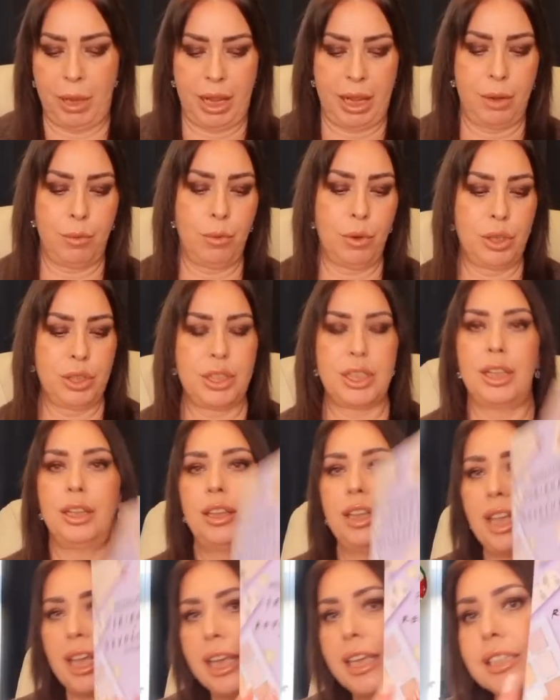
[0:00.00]
me was
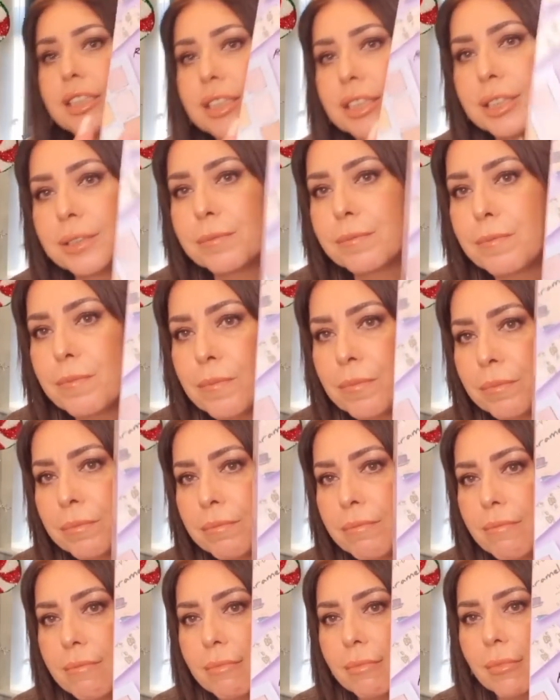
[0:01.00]
this.
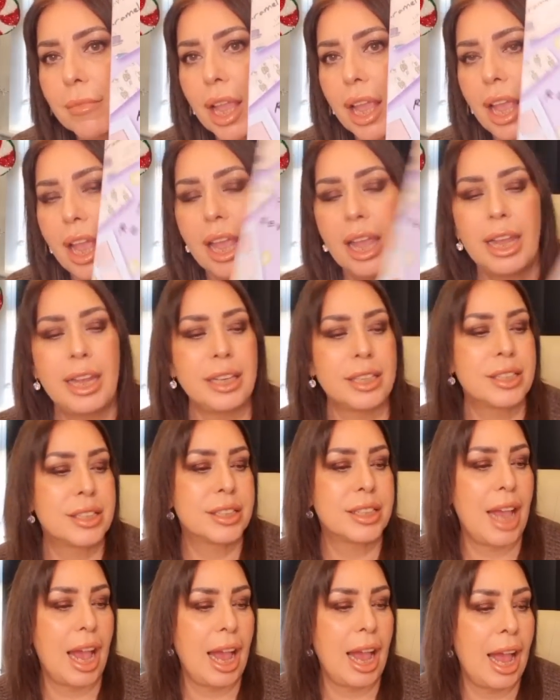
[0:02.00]

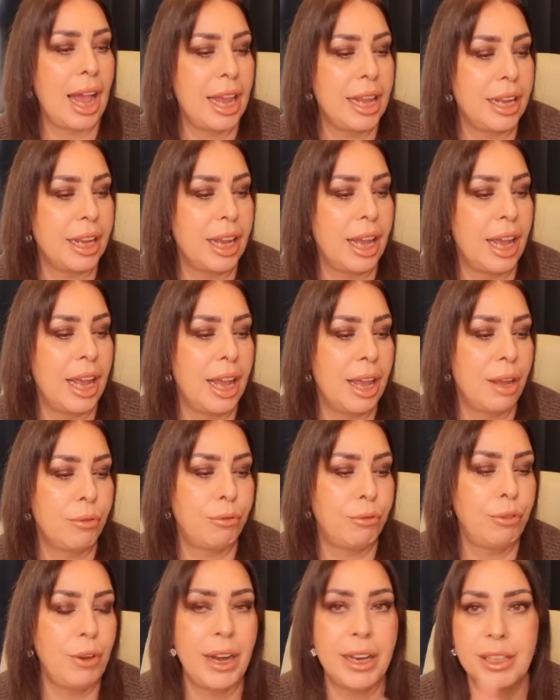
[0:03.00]
It's a
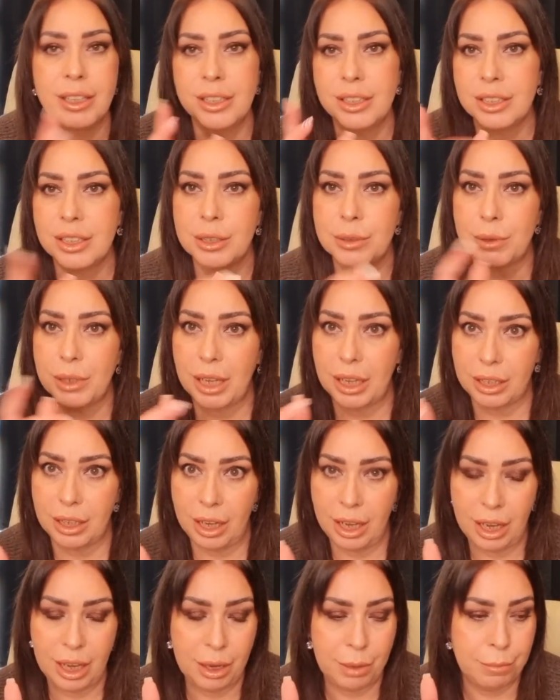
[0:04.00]
Friends
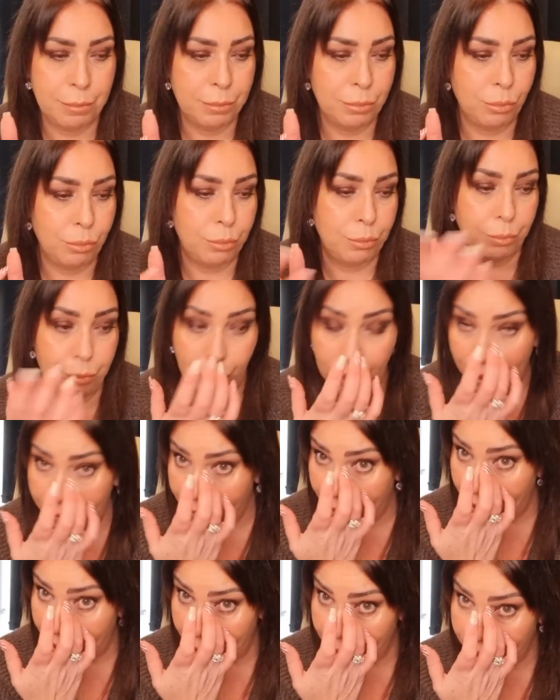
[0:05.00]

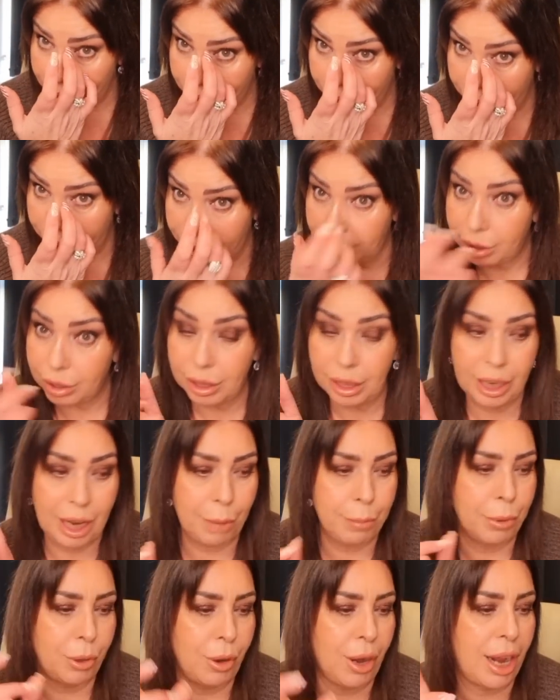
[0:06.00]
Revolution
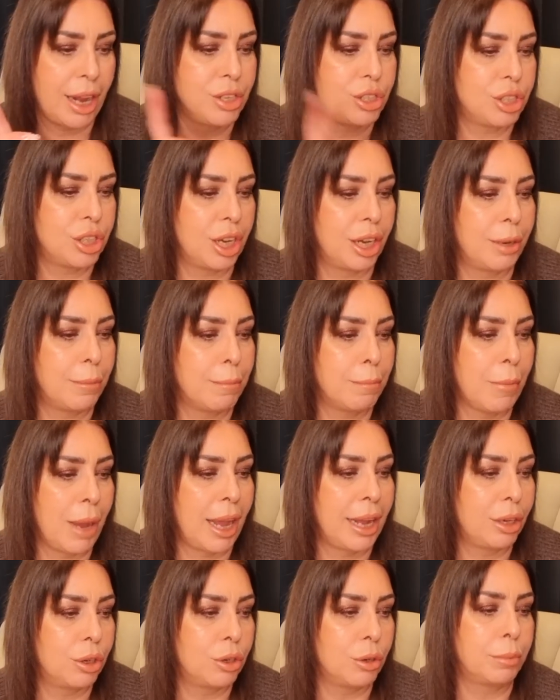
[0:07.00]
collaboration
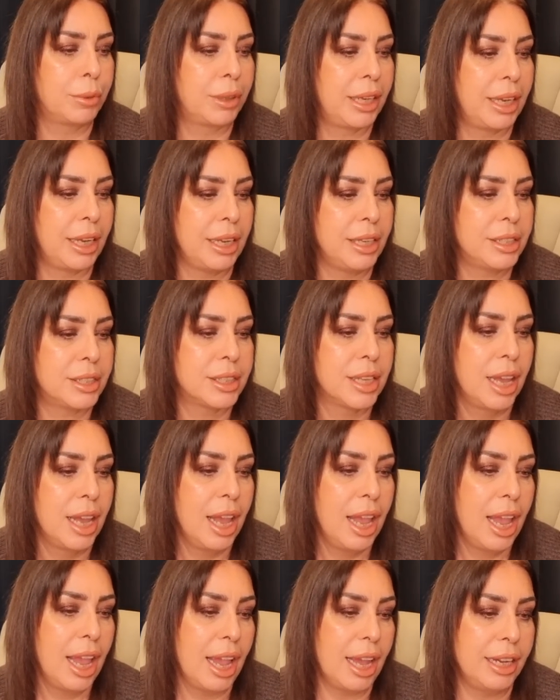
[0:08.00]
makeup kit.
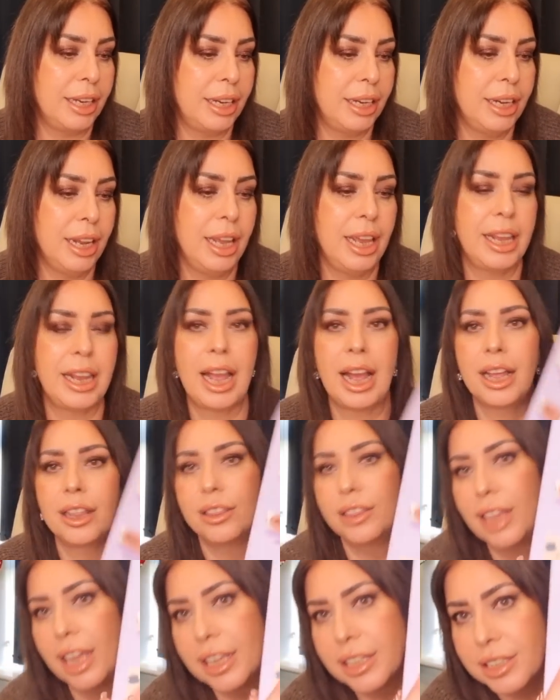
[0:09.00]
And in here,
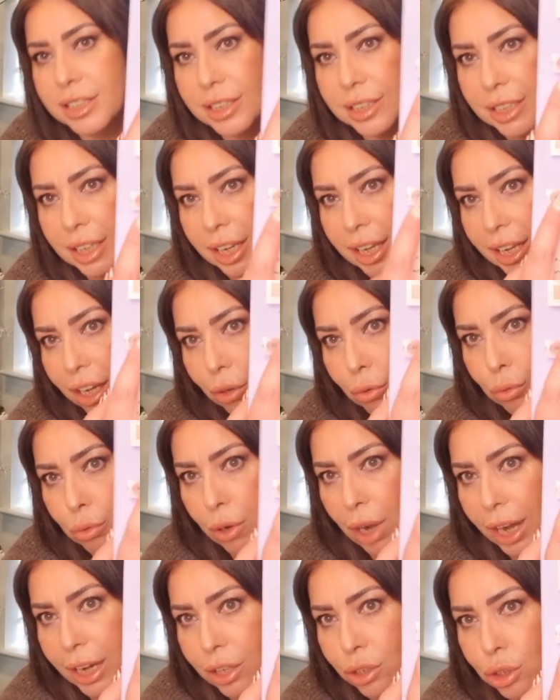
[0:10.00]
there's the
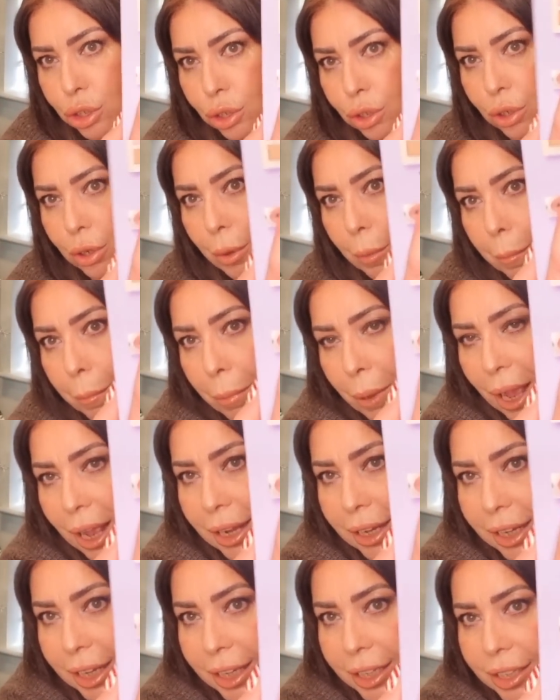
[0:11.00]
Rachel
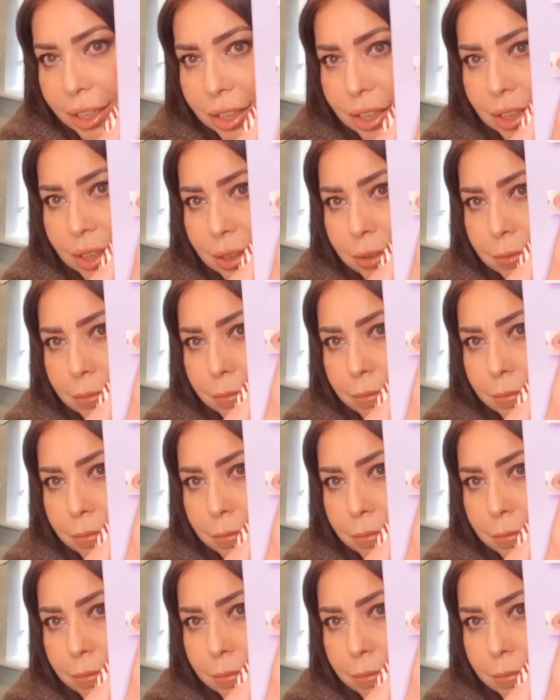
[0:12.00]
palette,